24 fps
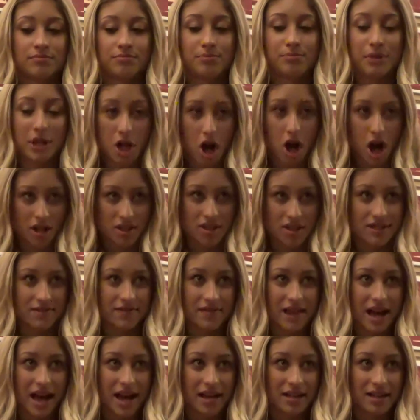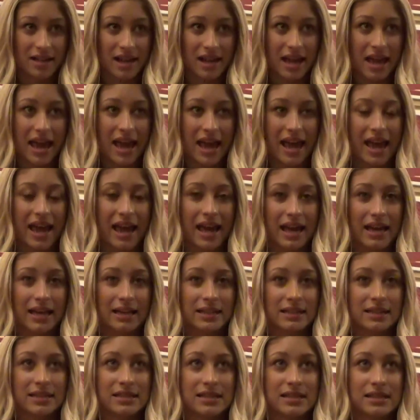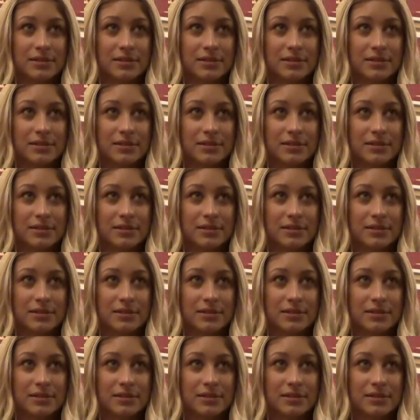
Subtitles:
be cautious of that. And